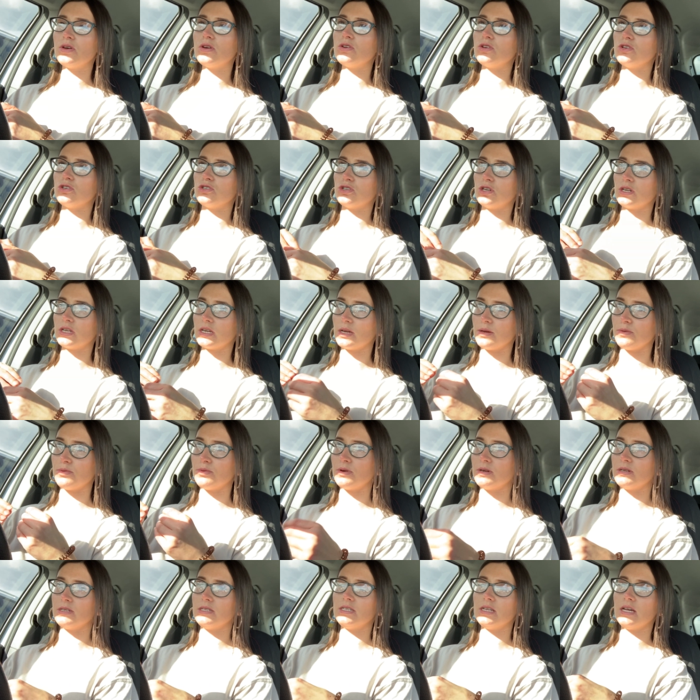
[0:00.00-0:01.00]
You're trying to keep
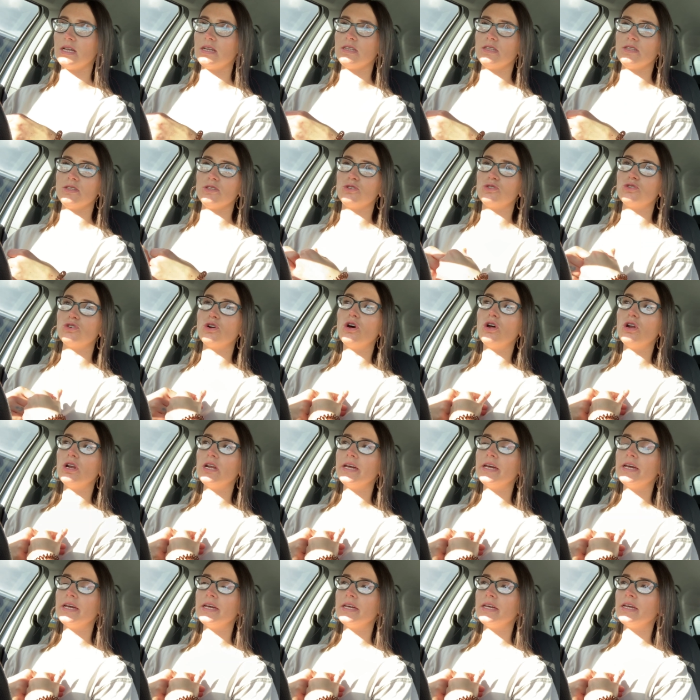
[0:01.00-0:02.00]
her entertained in the
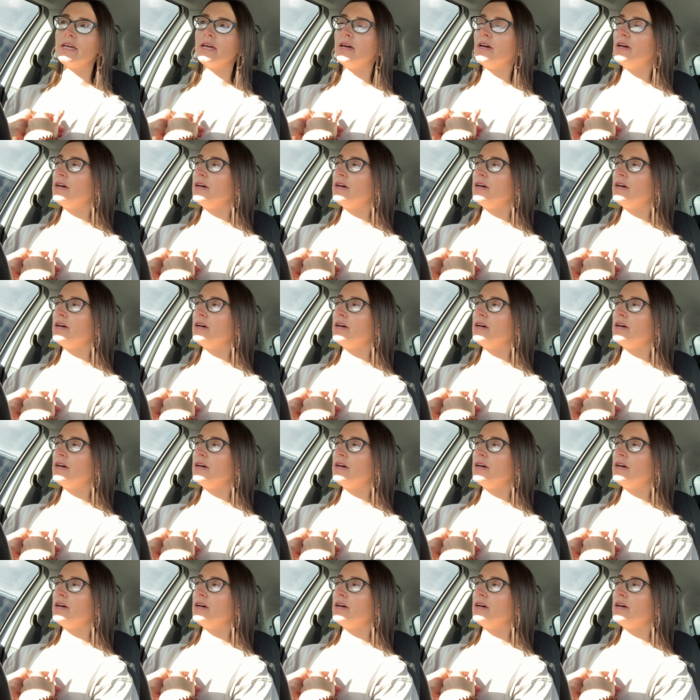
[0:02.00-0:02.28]
trolley.